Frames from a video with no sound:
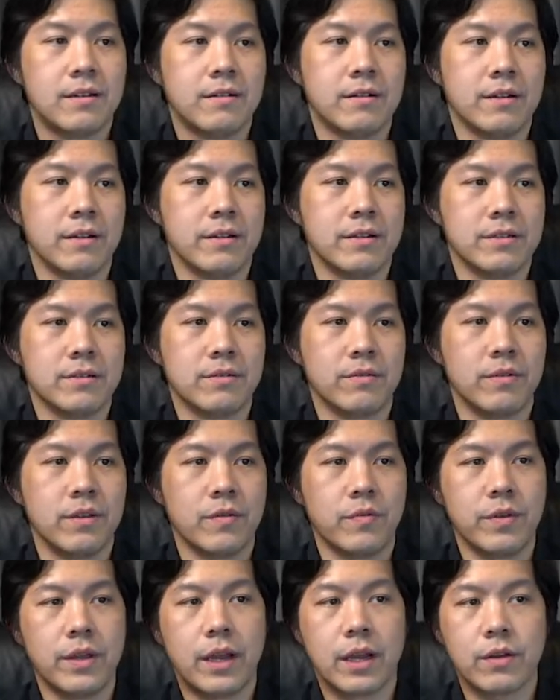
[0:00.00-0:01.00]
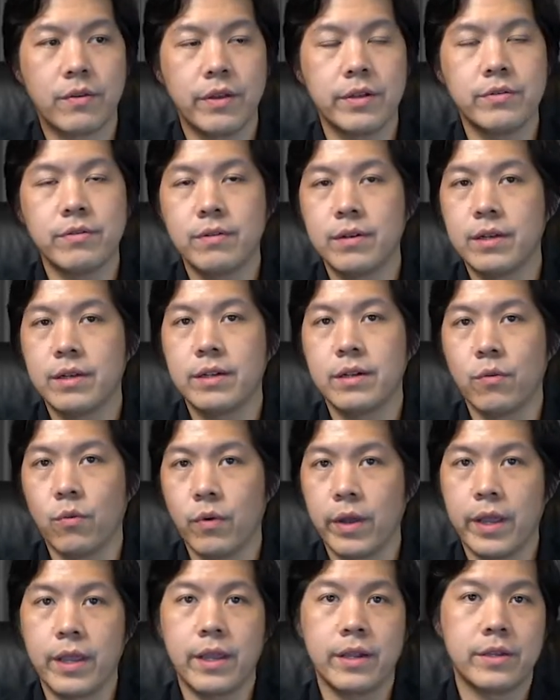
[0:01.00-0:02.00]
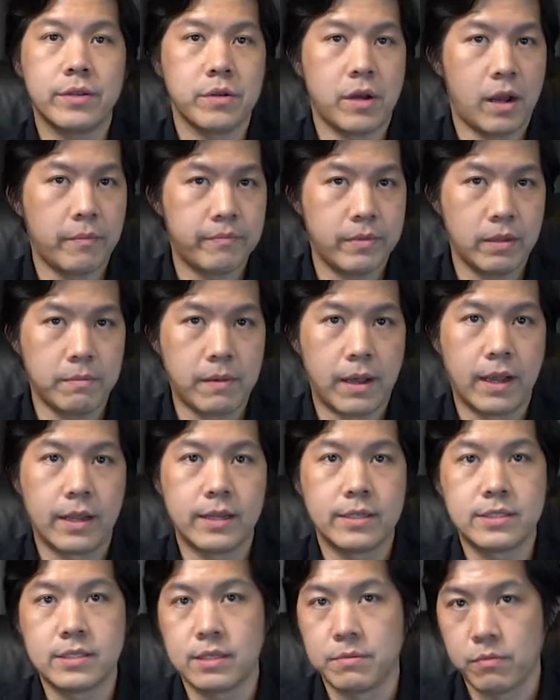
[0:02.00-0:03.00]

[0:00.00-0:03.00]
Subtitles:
Right? So we are going to learn a way to optimize the